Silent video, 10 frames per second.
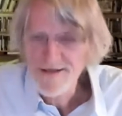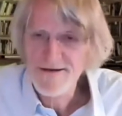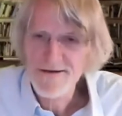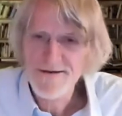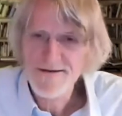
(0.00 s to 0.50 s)

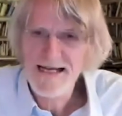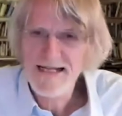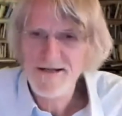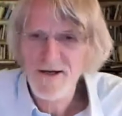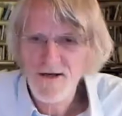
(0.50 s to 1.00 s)

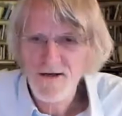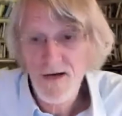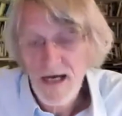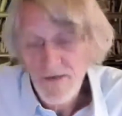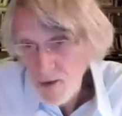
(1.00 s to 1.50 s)
and
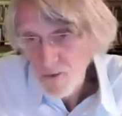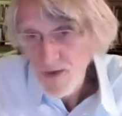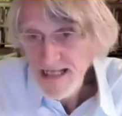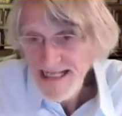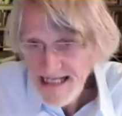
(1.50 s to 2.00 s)
I think we
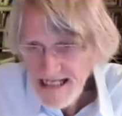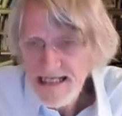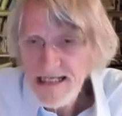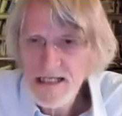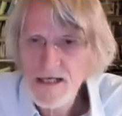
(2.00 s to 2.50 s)
need
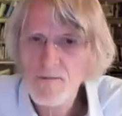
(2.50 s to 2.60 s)
it,